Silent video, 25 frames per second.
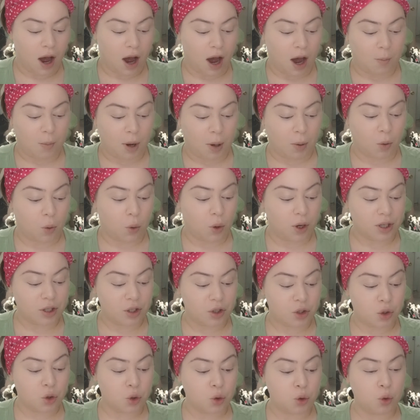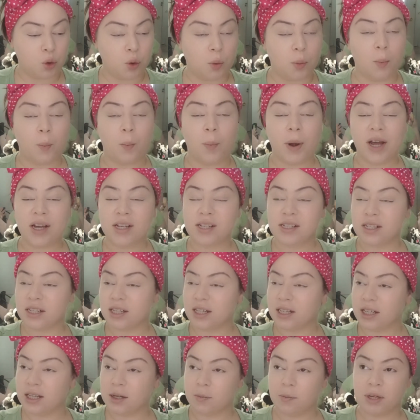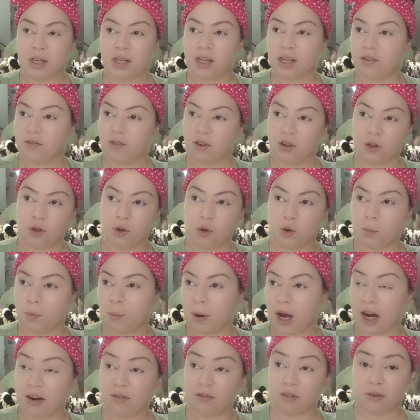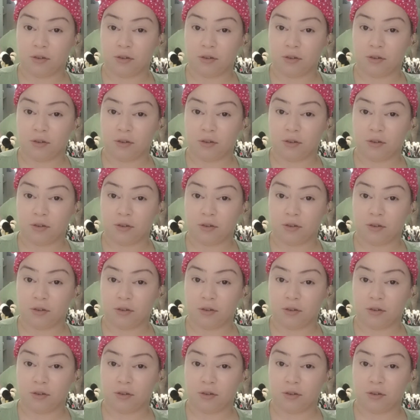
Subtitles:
I'm going to basically be giving you my